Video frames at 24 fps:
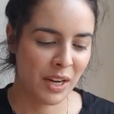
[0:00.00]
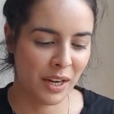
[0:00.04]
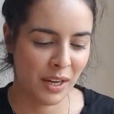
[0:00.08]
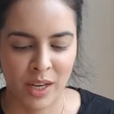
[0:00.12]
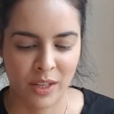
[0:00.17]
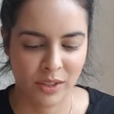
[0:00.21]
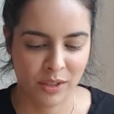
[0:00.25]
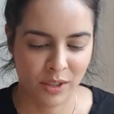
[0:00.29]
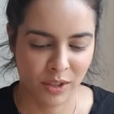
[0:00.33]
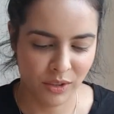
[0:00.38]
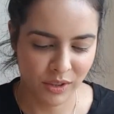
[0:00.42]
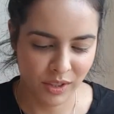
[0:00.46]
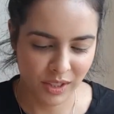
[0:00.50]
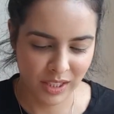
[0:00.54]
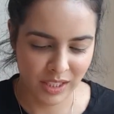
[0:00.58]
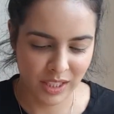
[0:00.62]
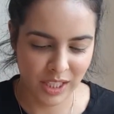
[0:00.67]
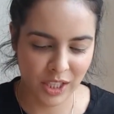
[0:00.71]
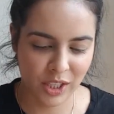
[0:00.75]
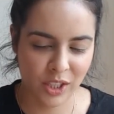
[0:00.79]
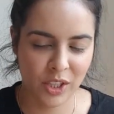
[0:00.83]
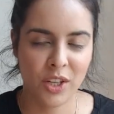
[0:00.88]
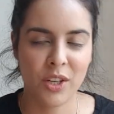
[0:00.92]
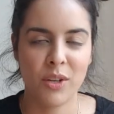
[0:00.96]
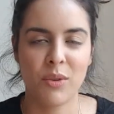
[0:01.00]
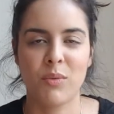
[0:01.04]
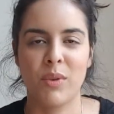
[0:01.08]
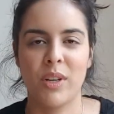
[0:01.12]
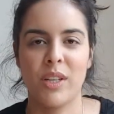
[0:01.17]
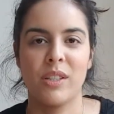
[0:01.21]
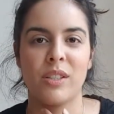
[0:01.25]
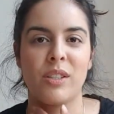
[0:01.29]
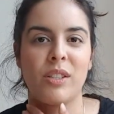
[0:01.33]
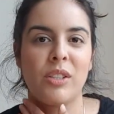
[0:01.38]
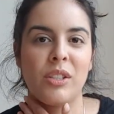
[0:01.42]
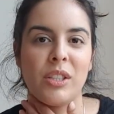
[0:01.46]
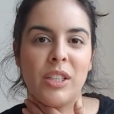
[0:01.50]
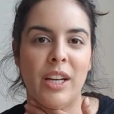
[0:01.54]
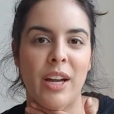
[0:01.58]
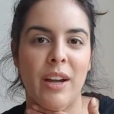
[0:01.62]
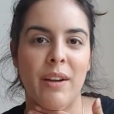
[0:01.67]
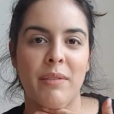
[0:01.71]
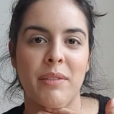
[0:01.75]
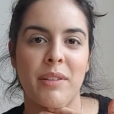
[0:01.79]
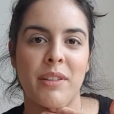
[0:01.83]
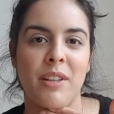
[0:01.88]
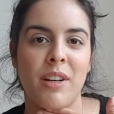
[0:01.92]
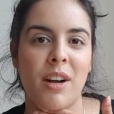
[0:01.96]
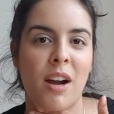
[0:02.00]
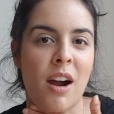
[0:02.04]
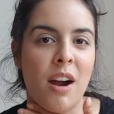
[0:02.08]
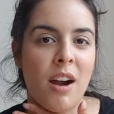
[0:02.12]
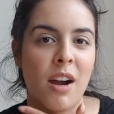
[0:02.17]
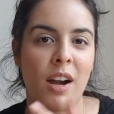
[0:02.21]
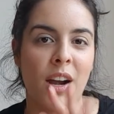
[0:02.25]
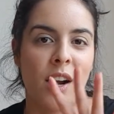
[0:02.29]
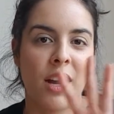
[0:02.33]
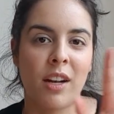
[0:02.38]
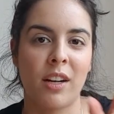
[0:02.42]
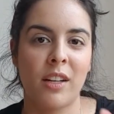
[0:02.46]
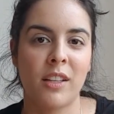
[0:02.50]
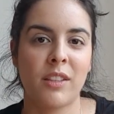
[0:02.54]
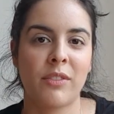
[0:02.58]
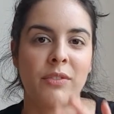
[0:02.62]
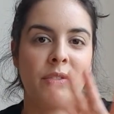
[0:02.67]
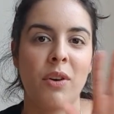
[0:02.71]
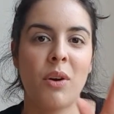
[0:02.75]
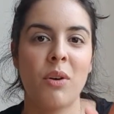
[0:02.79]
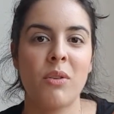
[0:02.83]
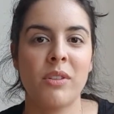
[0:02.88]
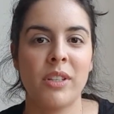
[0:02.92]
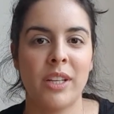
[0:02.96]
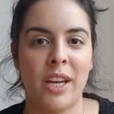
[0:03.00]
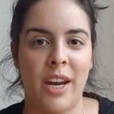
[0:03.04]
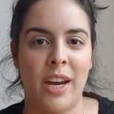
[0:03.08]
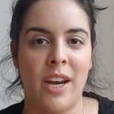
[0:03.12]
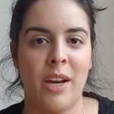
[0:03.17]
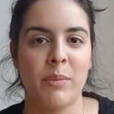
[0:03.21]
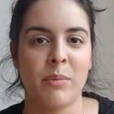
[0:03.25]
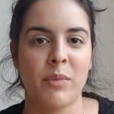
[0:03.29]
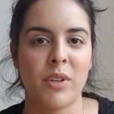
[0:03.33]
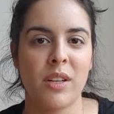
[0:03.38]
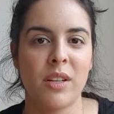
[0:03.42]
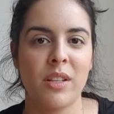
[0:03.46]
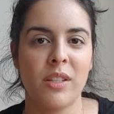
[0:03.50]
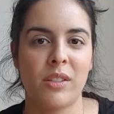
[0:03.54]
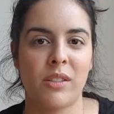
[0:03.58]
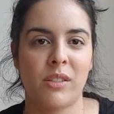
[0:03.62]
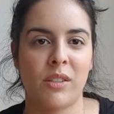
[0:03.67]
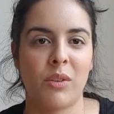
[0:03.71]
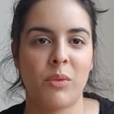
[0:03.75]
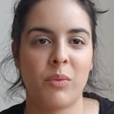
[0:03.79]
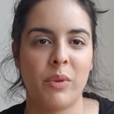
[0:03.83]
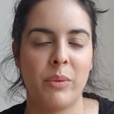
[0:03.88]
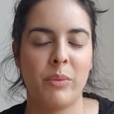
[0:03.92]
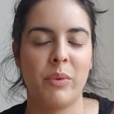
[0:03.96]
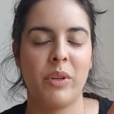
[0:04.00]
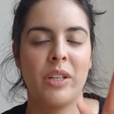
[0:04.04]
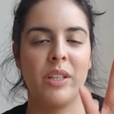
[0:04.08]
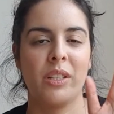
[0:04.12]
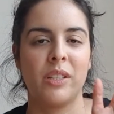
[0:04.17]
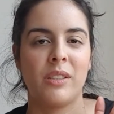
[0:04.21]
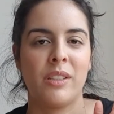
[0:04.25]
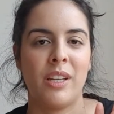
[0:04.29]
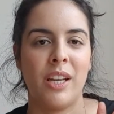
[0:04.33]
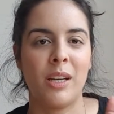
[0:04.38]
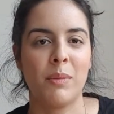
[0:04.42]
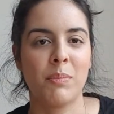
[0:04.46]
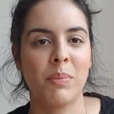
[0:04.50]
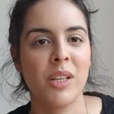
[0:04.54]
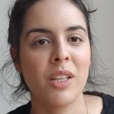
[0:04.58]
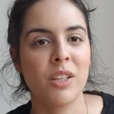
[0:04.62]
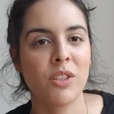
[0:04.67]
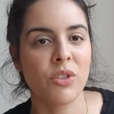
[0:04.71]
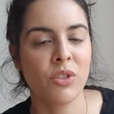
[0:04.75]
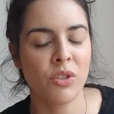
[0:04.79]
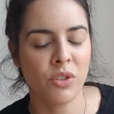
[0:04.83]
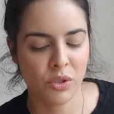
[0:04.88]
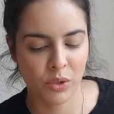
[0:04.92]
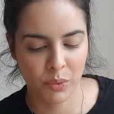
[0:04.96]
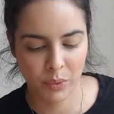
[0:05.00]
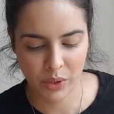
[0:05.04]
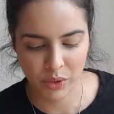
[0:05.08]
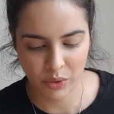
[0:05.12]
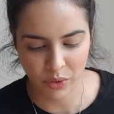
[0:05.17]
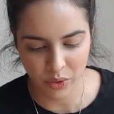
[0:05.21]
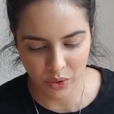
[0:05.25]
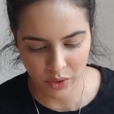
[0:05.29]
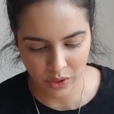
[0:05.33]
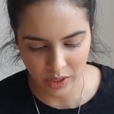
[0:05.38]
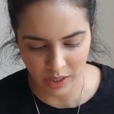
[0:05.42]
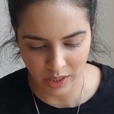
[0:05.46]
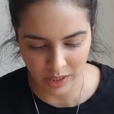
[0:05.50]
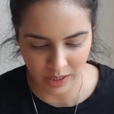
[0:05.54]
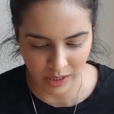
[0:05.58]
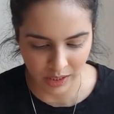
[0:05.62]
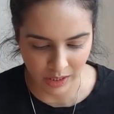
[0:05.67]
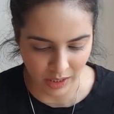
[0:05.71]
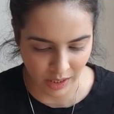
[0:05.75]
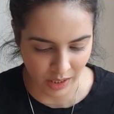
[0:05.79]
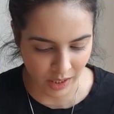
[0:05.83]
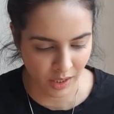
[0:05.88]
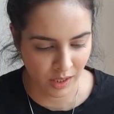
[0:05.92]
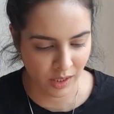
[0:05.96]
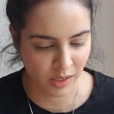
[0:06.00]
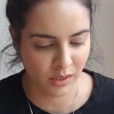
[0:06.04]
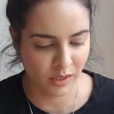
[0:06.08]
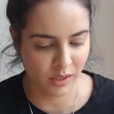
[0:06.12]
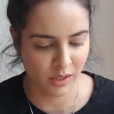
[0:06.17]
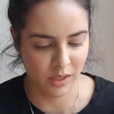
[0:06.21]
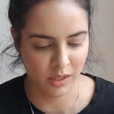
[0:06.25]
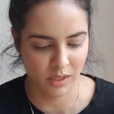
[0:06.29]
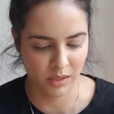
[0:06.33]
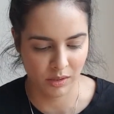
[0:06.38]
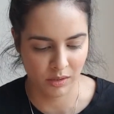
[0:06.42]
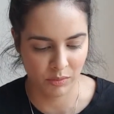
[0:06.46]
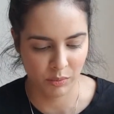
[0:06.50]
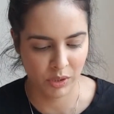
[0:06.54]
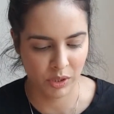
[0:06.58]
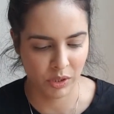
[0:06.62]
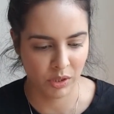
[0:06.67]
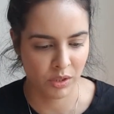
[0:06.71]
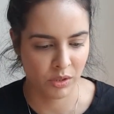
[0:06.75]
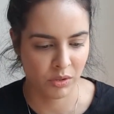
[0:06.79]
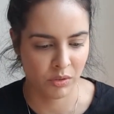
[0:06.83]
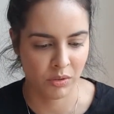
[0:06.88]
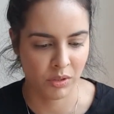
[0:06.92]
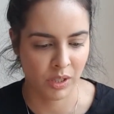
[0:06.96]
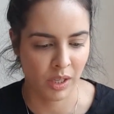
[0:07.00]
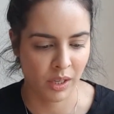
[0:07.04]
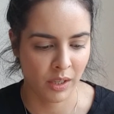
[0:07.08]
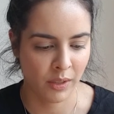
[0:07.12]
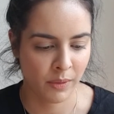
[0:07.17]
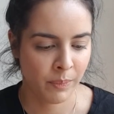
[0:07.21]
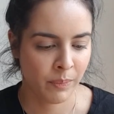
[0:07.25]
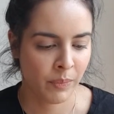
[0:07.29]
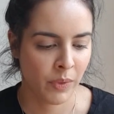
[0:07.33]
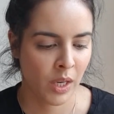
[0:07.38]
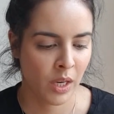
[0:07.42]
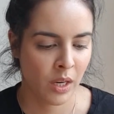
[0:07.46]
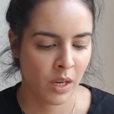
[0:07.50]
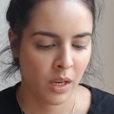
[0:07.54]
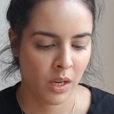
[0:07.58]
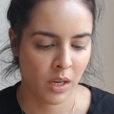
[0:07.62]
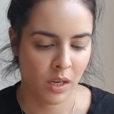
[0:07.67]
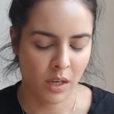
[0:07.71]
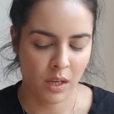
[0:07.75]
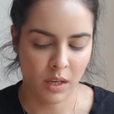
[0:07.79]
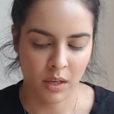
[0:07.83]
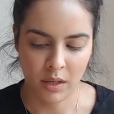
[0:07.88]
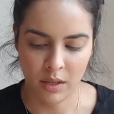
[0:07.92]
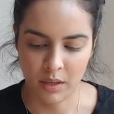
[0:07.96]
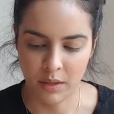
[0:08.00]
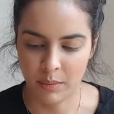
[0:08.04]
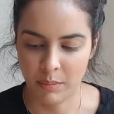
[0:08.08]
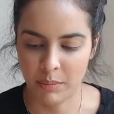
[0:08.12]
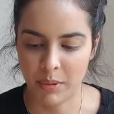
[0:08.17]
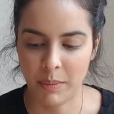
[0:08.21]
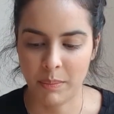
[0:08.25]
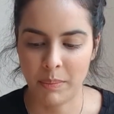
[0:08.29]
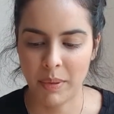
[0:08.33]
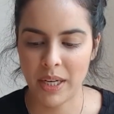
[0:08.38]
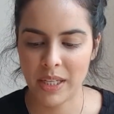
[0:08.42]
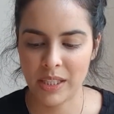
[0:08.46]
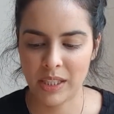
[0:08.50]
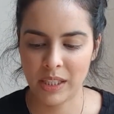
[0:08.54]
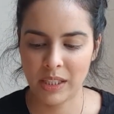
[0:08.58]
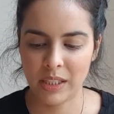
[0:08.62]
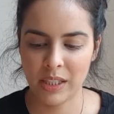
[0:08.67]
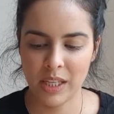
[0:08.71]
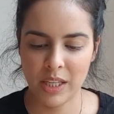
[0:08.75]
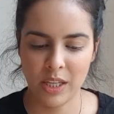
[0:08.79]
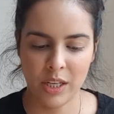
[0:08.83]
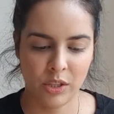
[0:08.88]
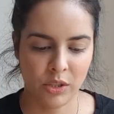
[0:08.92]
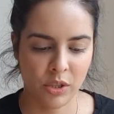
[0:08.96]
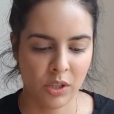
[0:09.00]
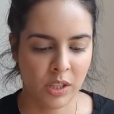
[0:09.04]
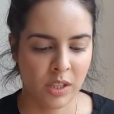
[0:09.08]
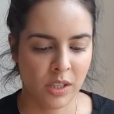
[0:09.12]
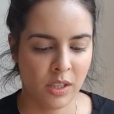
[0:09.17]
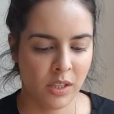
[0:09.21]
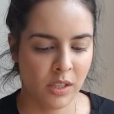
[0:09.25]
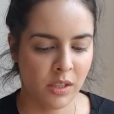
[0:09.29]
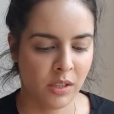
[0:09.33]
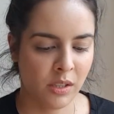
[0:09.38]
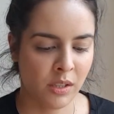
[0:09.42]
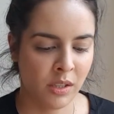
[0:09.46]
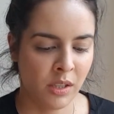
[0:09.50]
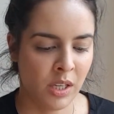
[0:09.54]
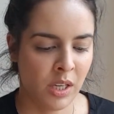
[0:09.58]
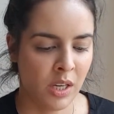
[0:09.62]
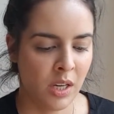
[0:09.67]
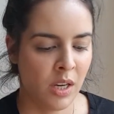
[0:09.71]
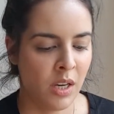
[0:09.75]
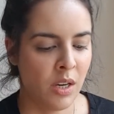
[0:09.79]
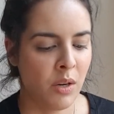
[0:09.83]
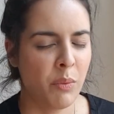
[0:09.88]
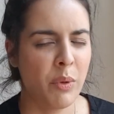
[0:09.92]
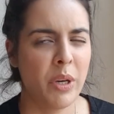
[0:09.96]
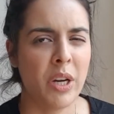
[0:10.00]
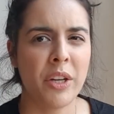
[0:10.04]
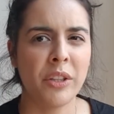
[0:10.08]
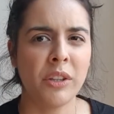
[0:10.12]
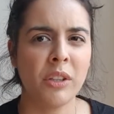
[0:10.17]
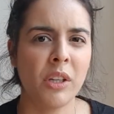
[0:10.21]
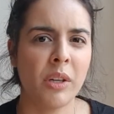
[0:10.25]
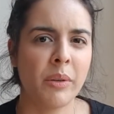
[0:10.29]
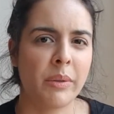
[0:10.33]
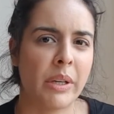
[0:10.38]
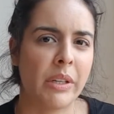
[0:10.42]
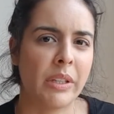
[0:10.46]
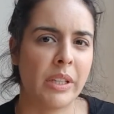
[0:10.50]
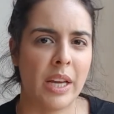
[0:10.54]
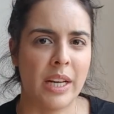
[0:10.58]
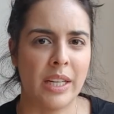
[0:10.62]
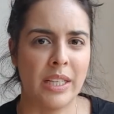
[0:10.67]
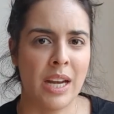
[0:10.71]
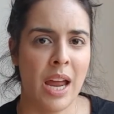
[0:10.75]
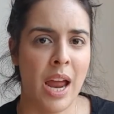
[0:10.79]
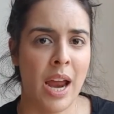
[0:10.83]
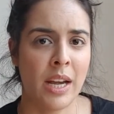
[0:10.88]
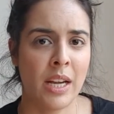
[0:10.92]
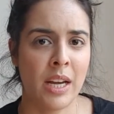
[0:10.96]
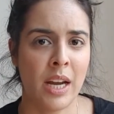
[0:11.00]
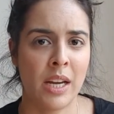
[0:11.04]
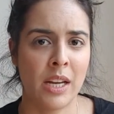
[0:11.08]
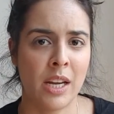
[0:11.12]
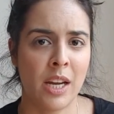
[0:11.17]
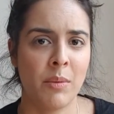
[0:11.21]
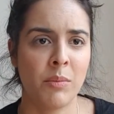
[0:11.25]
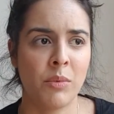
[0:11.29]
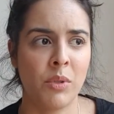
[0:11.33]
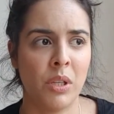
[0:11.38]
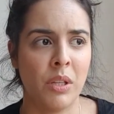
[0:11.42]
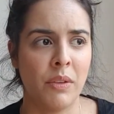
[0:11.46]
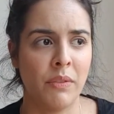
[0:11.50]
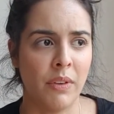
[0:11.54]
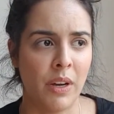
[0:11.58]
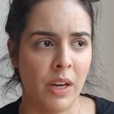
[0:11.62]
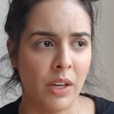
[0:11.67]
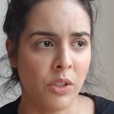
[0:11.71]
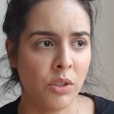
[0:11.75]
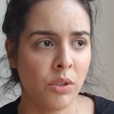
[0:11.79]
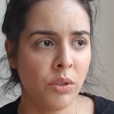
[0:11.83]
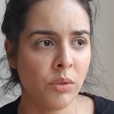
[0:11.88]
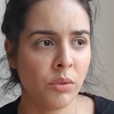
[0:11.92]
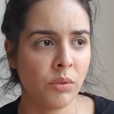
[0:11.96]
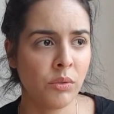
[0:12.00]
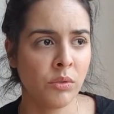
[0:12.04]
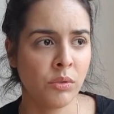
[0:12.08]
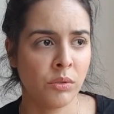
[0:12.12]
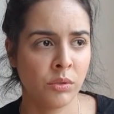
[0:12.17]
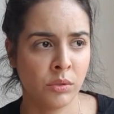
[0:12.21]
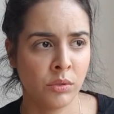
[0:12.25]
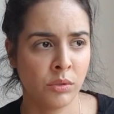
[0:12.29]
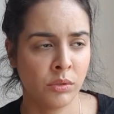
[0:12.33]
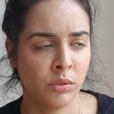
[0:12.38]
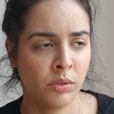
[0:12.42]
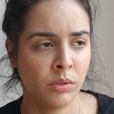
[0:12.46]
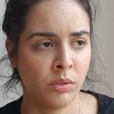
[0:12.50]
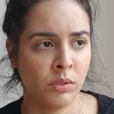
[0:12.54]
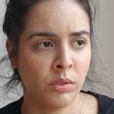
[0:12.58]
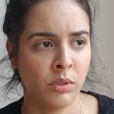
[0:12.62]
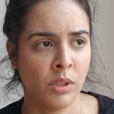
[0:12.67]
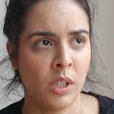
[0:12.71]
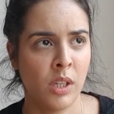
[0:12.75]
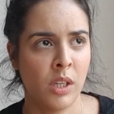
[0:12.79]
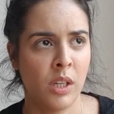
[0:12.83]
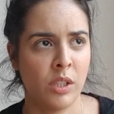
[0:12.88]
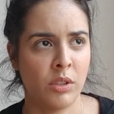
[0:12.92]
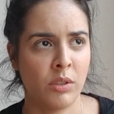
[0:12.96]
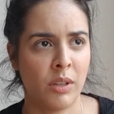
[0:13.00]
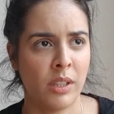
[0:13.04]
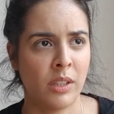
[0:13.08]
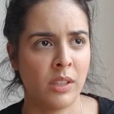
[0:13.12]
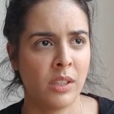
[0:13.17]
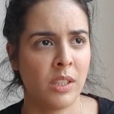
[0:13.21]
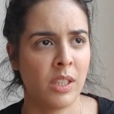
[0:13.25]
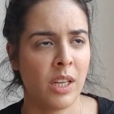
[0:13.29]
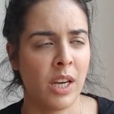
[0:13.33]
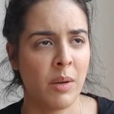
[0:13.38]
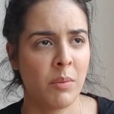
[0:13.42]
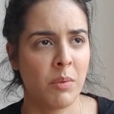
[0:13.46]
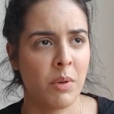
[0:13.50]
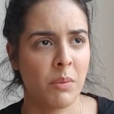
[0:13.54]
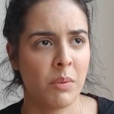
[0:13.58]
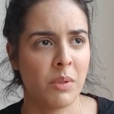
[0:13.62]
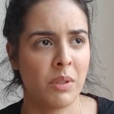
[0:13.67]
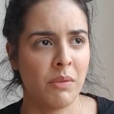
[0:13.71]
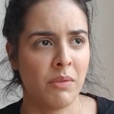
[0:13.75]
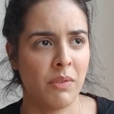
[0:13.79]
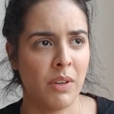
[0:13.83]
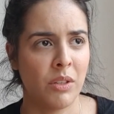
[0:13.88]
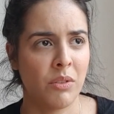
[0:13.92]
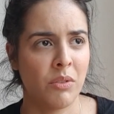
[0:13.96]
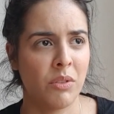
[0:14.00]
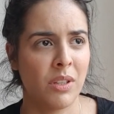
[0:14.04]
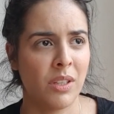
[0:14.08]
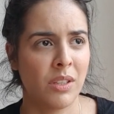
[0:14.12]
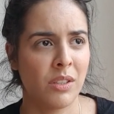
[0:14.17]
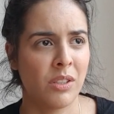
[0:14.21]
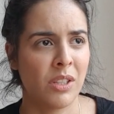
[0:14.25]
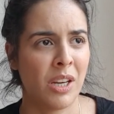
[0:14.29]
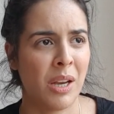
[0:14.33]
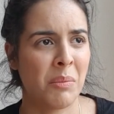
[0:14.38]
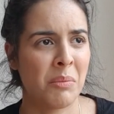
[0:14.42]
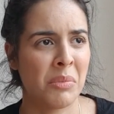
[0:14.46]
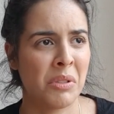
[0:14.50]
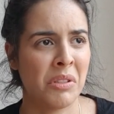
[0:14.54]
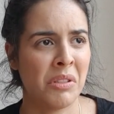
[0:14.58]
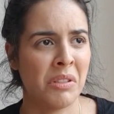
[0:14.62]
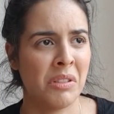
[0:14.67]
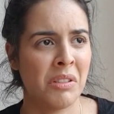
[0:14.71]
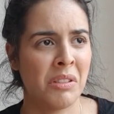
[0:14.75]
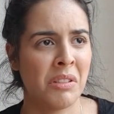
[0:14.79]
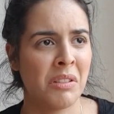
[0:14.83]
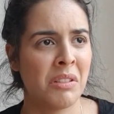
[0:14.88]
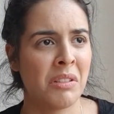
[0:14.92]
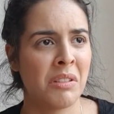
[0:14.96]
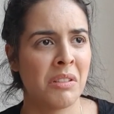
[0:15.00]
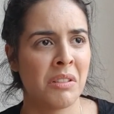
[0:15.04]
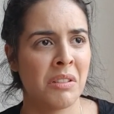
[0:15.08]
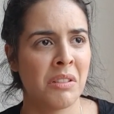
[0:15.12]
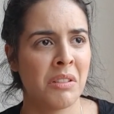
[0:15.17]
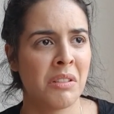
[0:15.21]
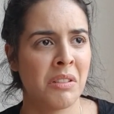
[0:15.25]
So the sticker was to cover our phone camera so we wouldn't take pictures or record anything because we couldn't do that. But basically they took us, we got there around like 9 a.m. to the venue. So at the time, what was the venue? The Jamshun